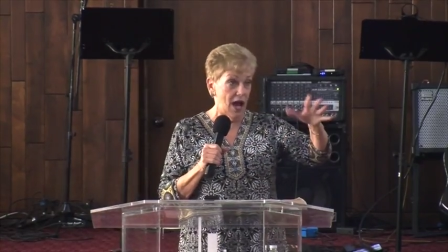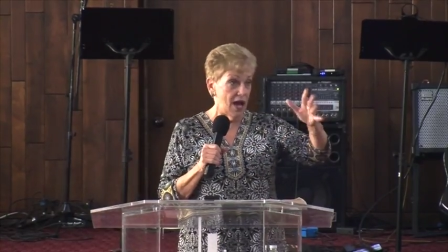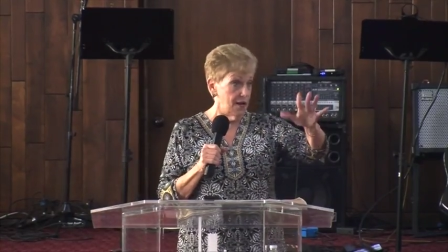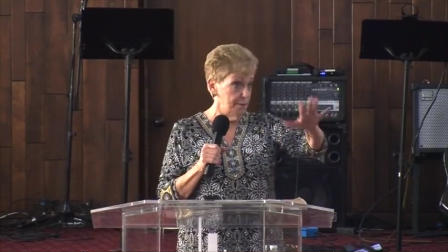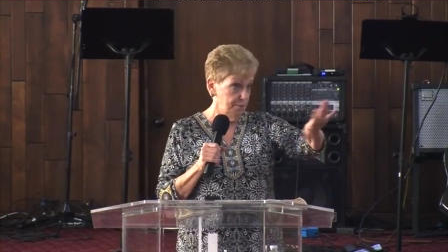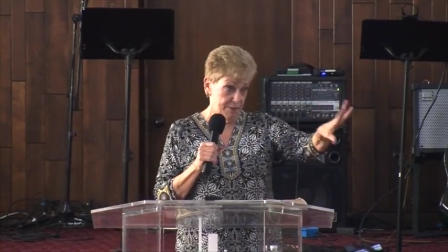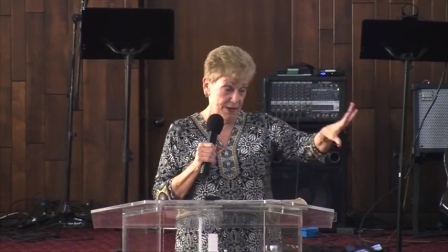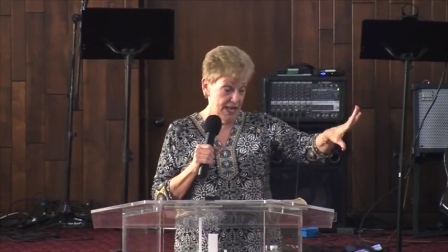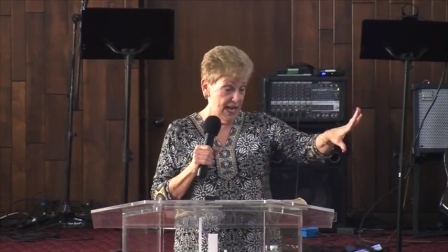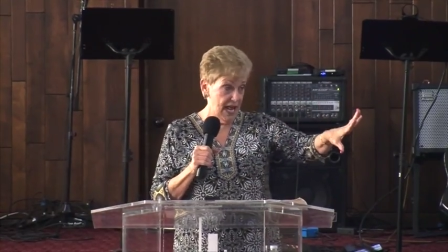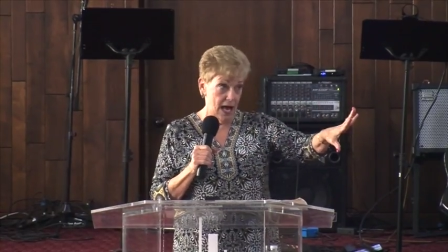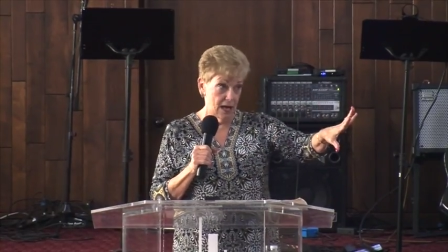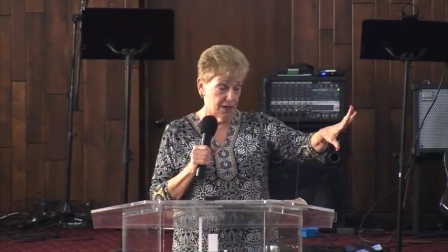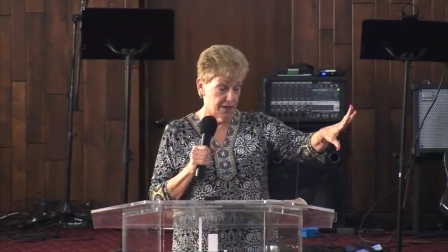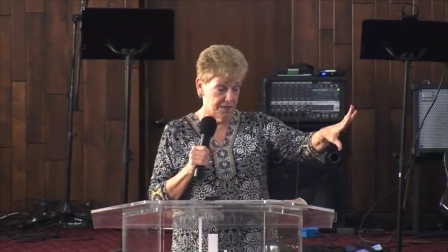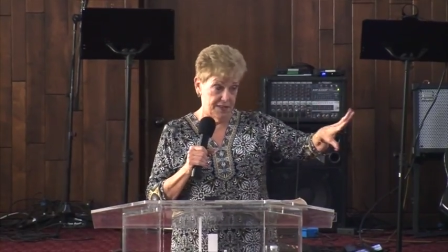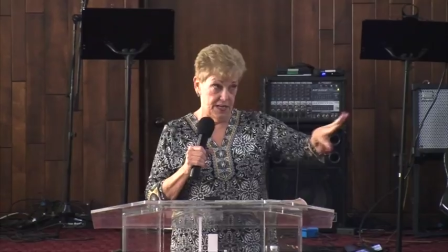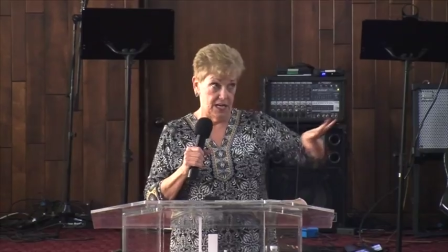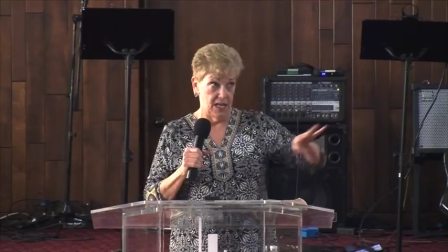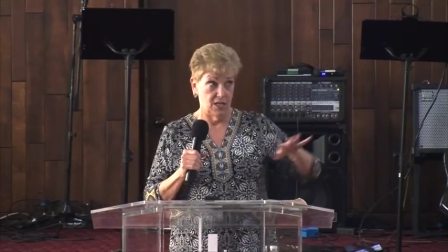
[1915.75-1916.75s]
I hadn't been out
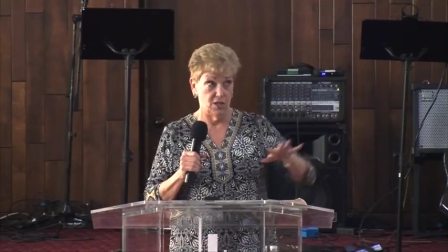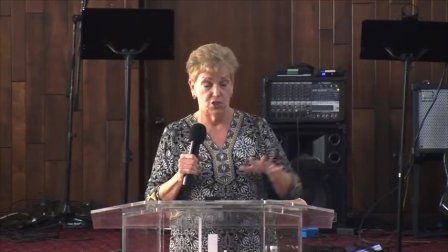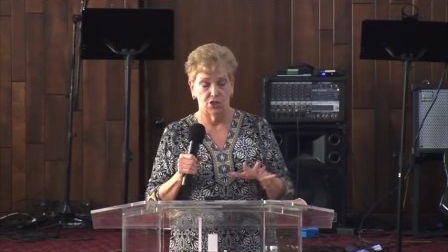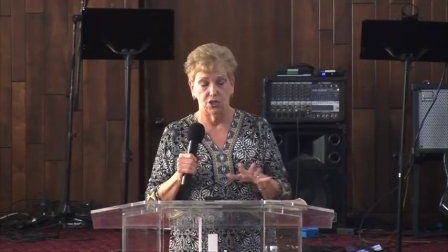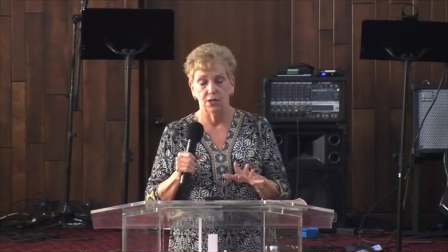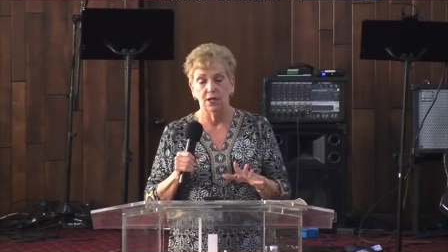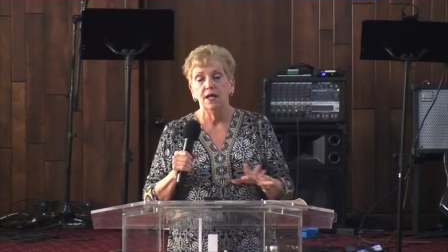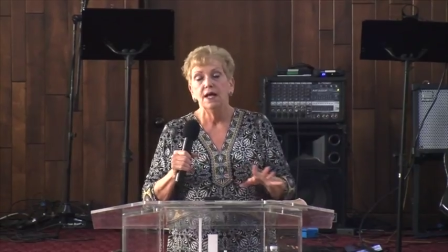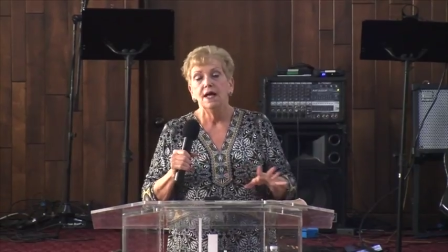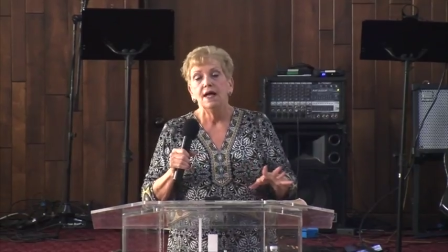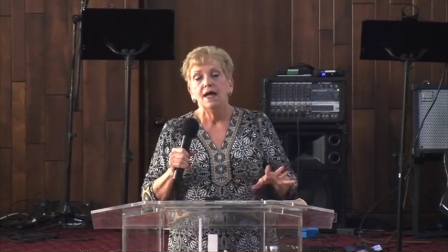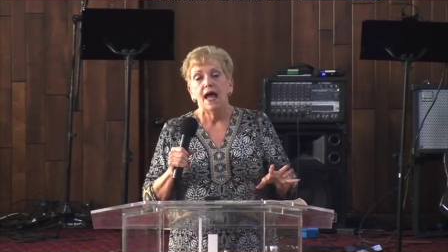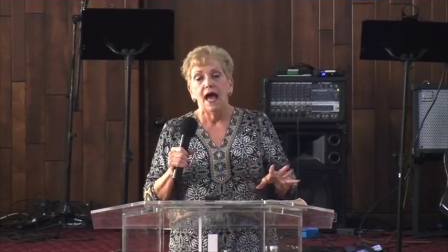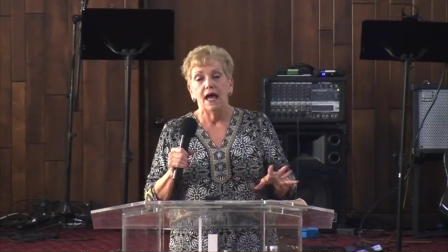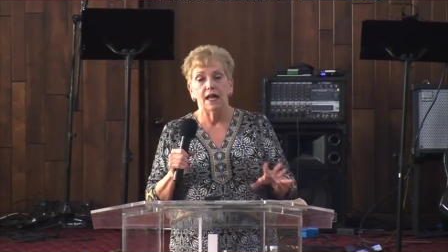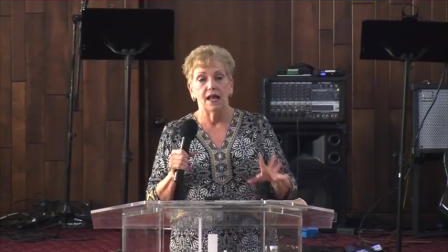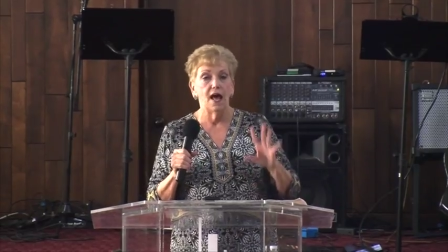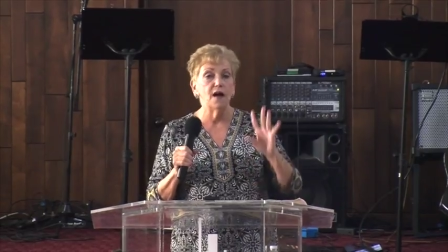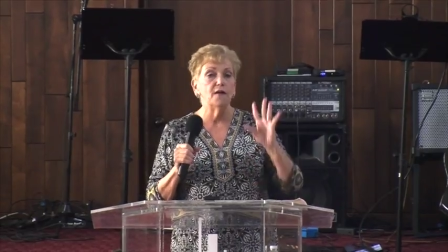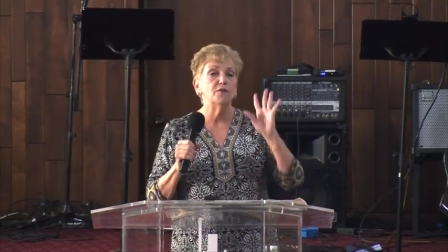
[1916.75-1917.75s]
of the nation.
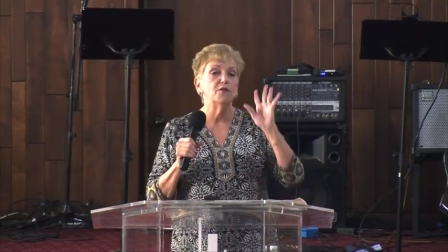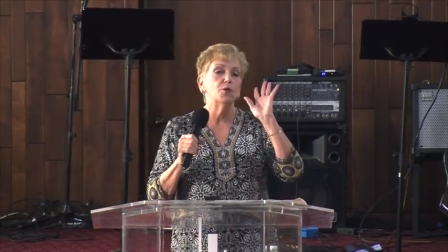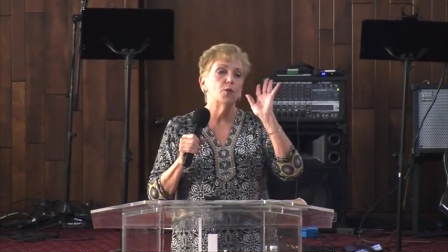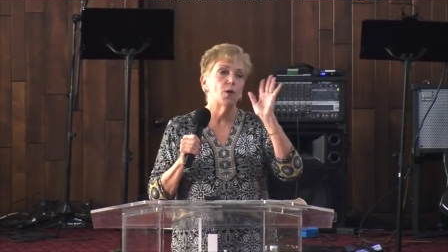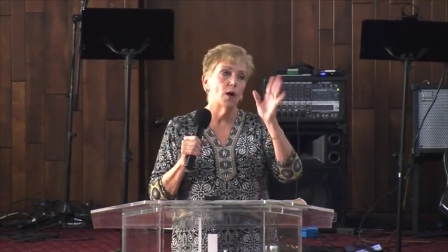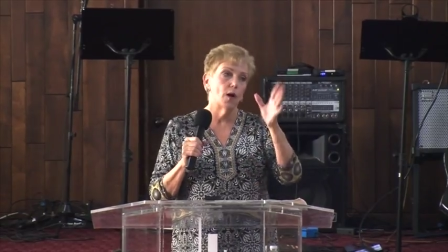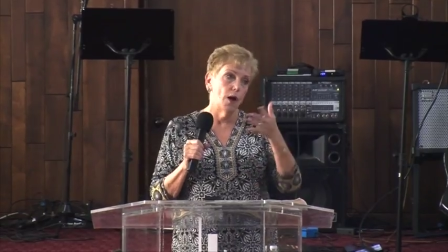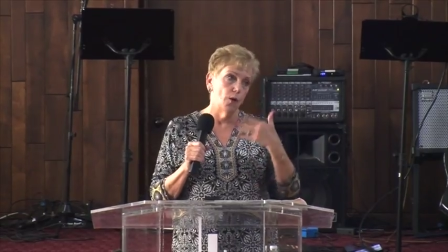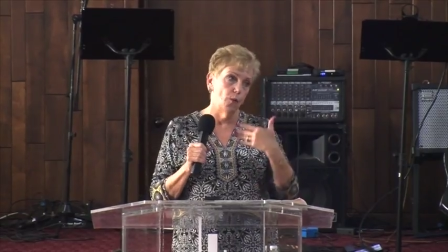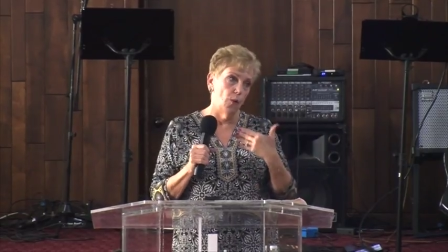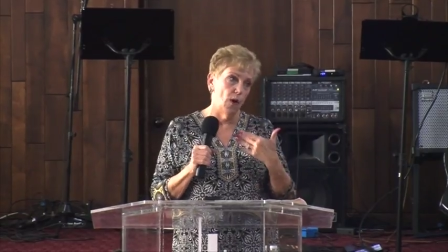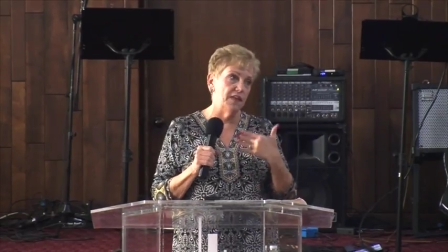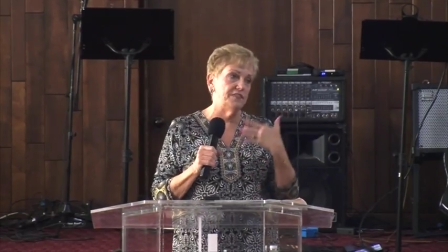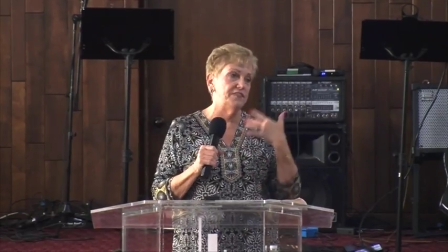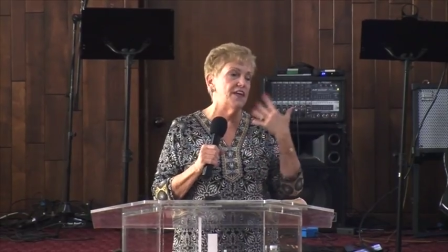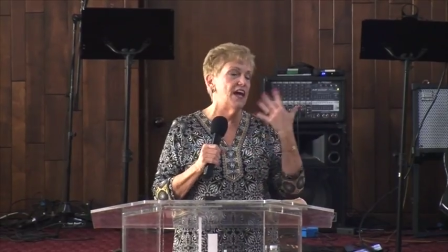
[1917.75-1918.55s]
And everywhere I went,